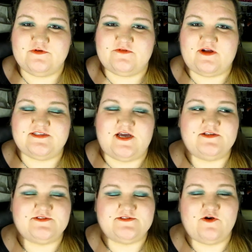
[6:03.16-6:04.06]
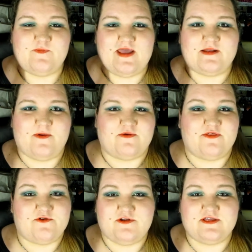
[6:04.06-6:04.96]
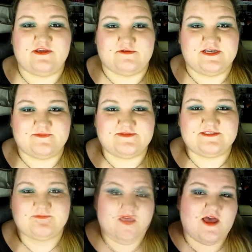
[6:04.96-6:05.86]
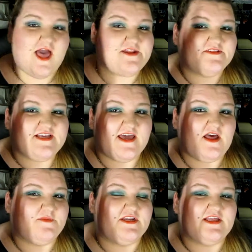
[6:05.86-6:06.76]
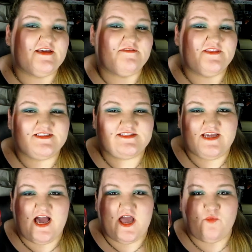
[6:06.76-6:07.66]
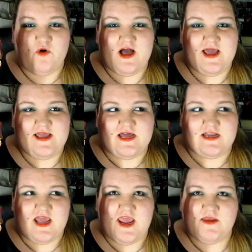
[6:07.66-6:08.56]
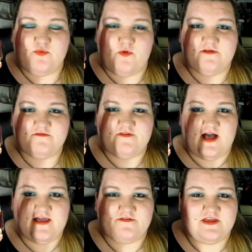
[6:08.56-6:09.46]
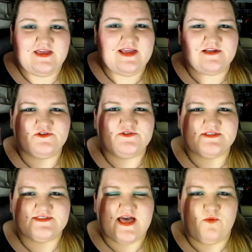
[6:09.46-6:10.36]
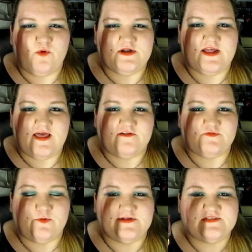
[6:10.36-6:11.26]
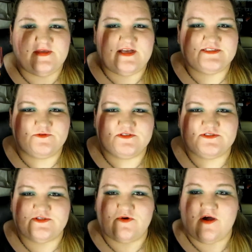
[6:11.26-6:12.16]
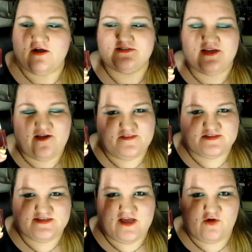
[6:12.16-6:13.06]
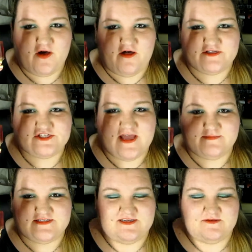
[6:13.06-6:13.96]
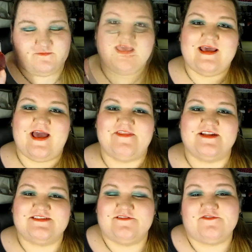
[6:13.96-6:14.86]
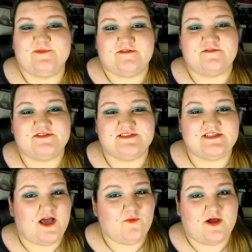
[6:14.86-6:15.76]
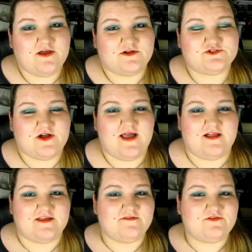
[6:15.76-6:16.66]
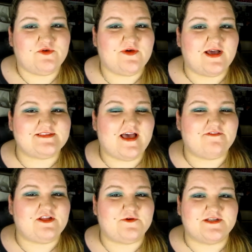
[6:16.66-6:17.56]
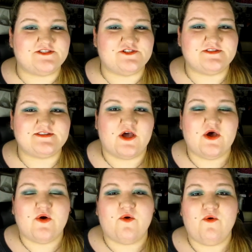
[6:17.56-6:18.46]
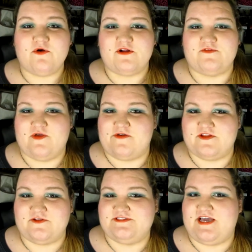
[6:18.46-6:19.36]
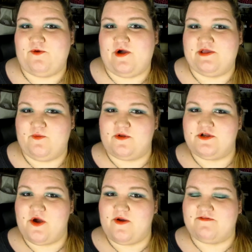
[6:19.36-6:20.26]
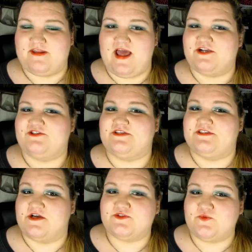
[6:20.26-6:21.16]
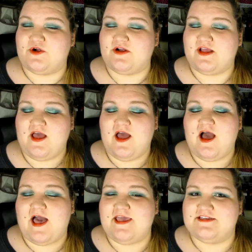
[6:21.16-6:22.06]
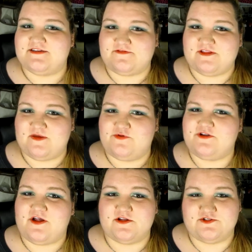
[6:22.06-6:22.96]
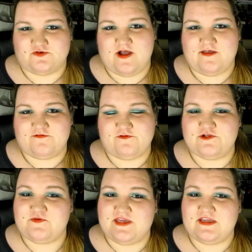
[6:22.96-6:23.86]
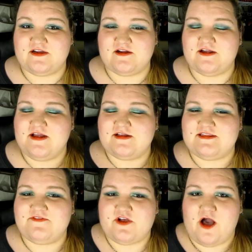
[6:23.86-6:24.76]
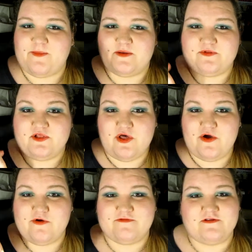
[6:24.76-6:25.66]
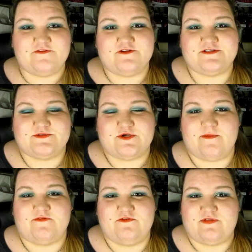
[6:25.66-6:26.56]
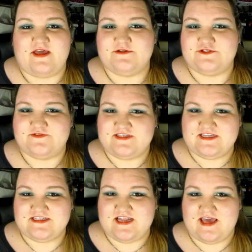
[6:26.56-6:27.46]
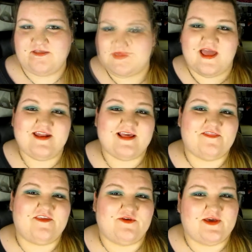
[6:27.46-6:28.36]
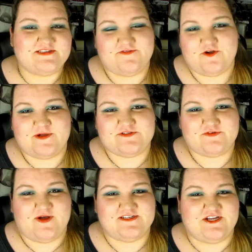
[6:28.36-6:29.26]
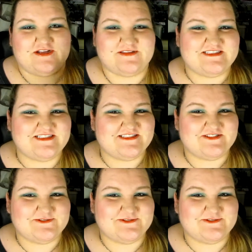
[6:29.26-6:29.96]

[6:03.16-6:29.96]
remover, a ton of soap, and about 30 Q-tips. Out of 10, I'm going to give this DIY an 8.5. It loses that 1.5 points because it was so hard to get this nail polish empty. And that is it for my first DIY on trial. If you guys have any questions, or if you have another DIY you want to know if it actually does work, I can definitely put it on trial for you here. Leave a comment below. Feel free to subscribe if you've liked what you've seen today. And again, thank you guys very much for watching. See you